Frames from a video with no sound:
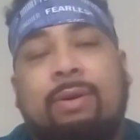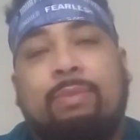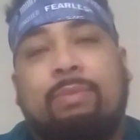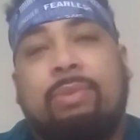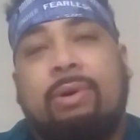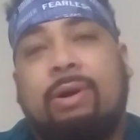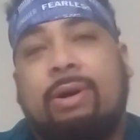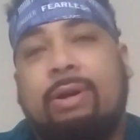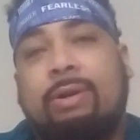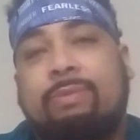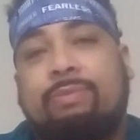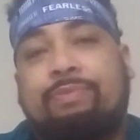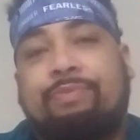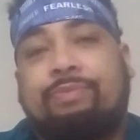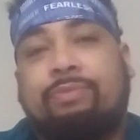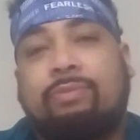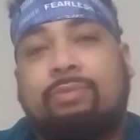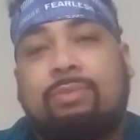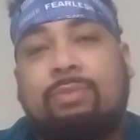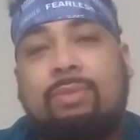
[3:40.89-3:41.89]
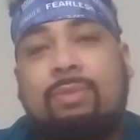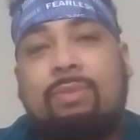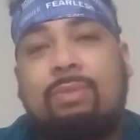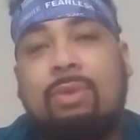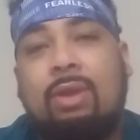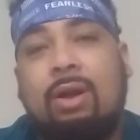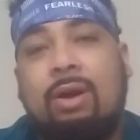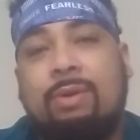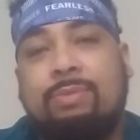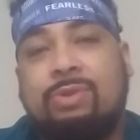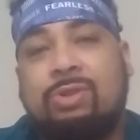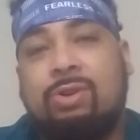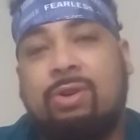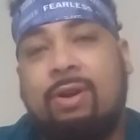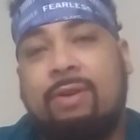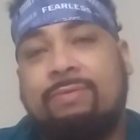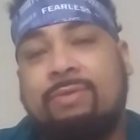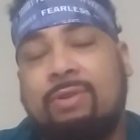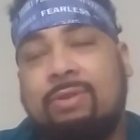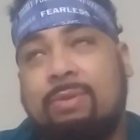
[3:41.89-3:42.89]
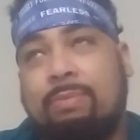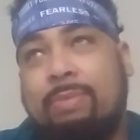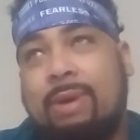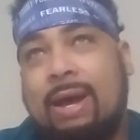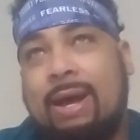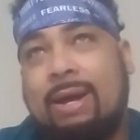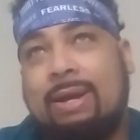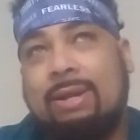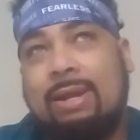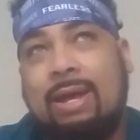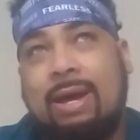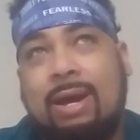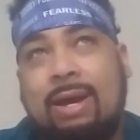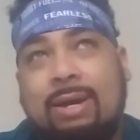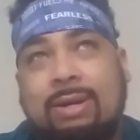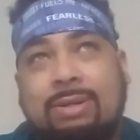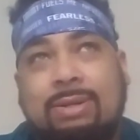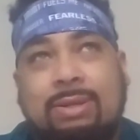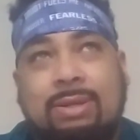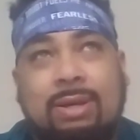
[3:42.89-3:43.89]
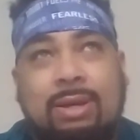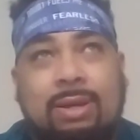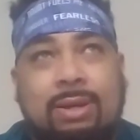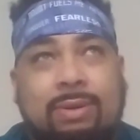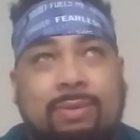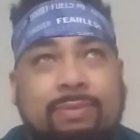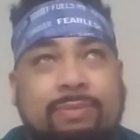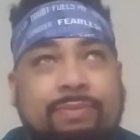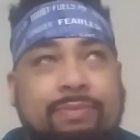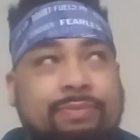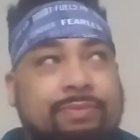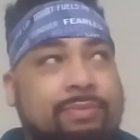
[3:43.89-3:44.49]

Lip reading: But I'm sure after the backlash that